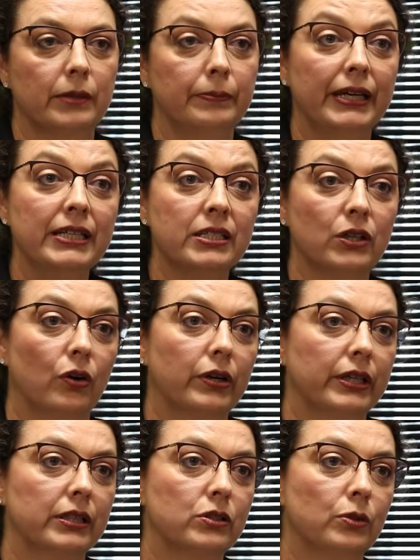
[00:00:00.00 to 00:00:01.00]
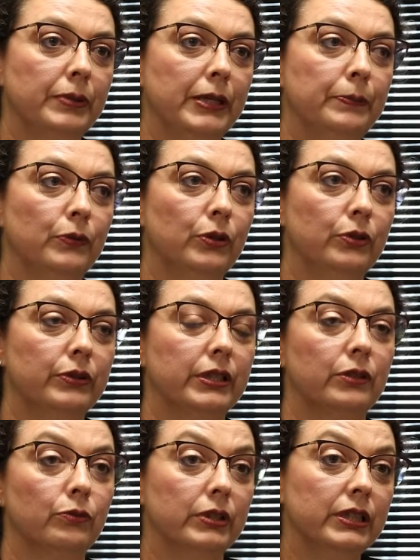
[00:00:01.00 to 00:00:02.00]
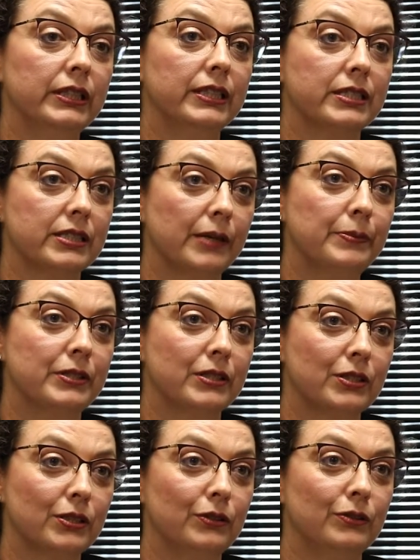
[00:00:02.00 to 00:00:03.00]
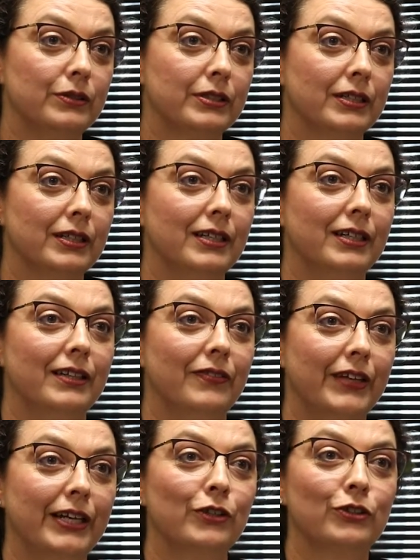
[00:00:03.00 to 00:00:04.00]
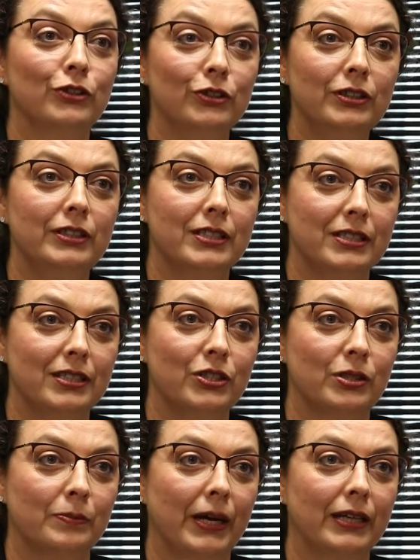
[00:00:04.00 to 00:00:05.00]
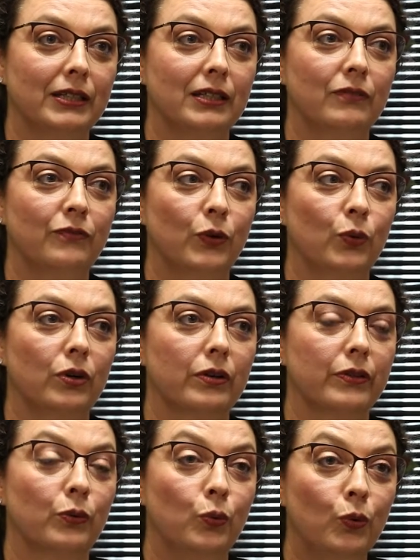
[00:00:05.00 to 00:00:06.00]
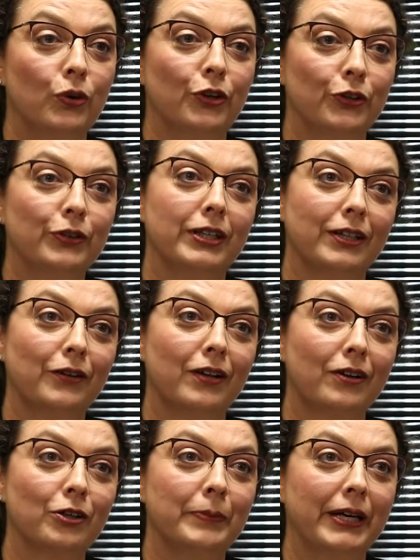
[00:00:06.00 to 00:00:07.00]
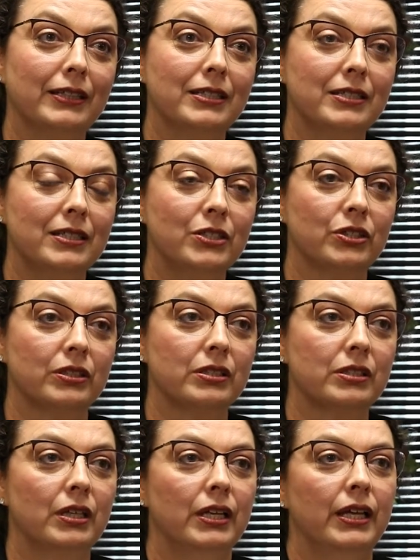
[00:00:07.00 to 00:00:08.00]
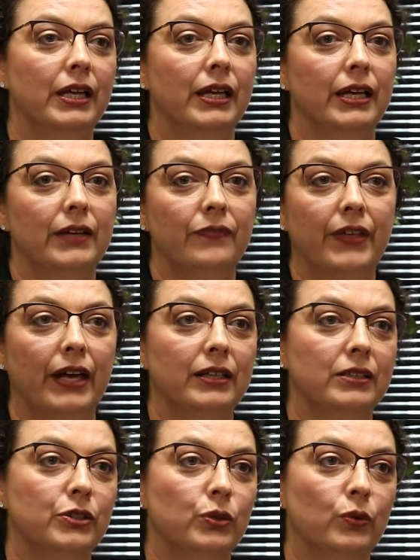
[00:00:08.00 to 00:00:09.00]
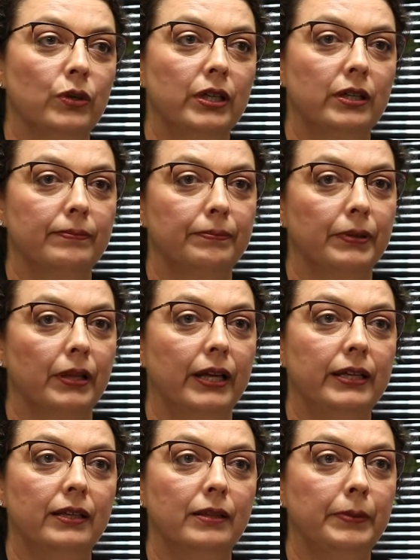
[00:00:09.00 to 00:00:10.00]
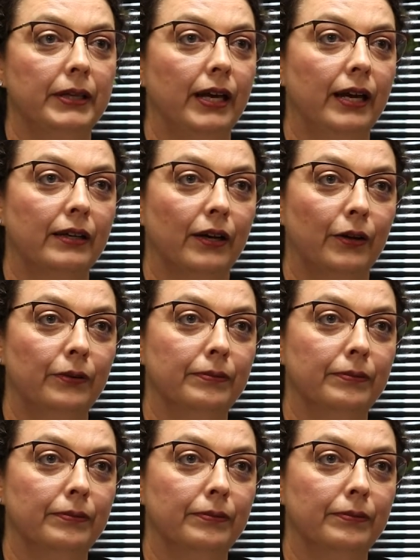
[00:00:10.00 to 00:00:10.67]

best guardians are people who can really substitute their good decision making for the ward who can no longer make decisions. If they enjoy playing the piano,